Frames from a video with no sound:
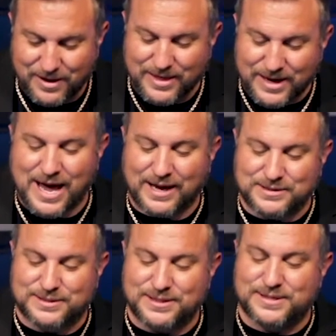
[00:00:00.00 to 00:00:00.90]
The
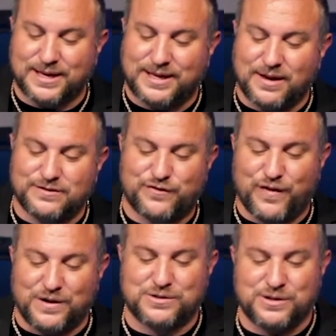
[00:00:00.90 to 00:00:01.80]
next is that gifts
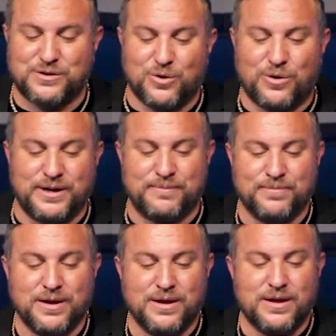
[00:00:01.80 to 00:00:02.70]
function according
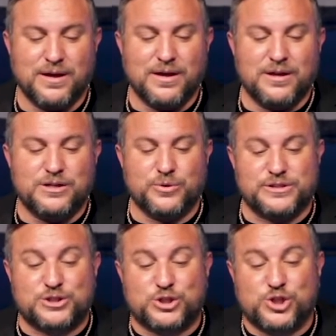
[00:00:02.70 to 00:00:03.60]
to
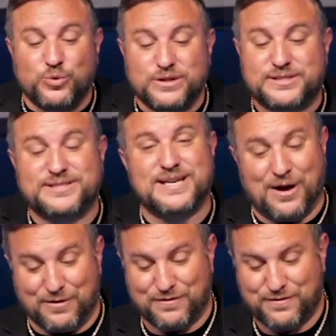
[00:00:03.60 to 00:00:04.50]
its truest
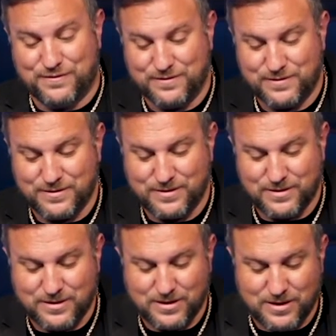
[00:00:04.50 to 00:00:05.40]
self
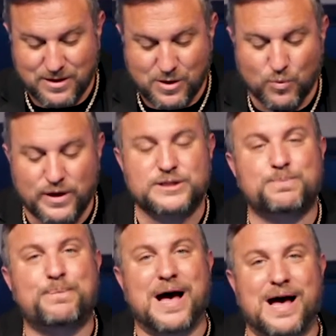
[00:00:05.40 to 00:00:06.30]
when it's
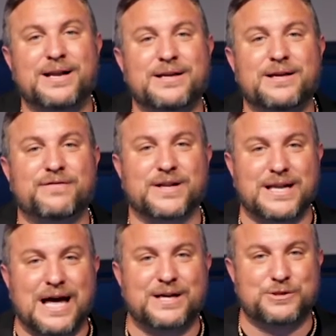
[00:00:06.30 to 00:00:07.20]
part of a
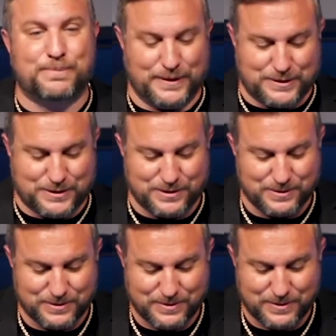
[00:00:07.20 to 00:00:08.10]
larger picture.
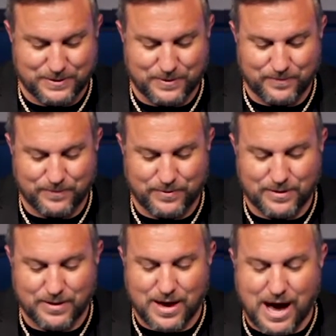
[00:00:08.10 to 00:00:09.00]

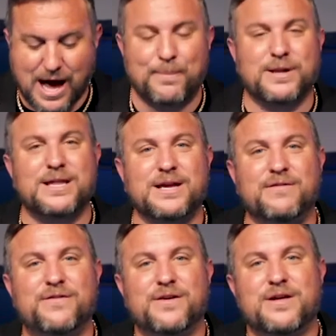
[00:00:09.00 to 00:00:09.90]
I
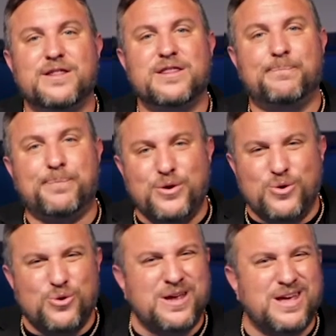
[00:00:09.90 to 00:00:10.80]
believe the
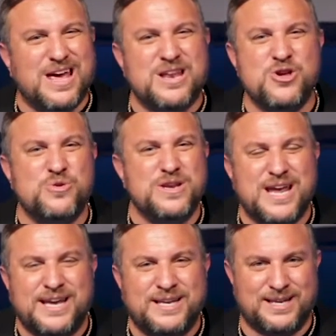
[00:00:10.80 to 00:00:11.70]
beauty and
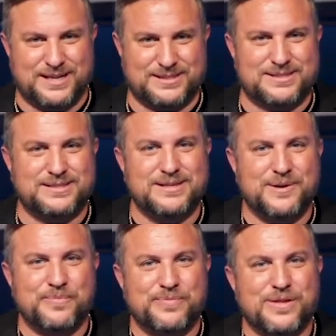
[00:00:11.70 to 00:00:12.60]
uniqueness
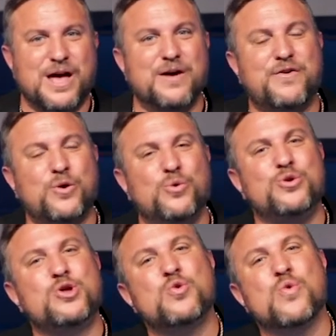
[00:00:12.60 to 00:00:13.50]
of who
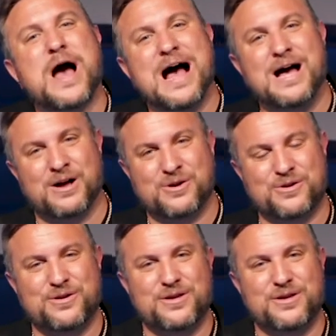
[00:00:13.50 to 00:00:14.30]
you are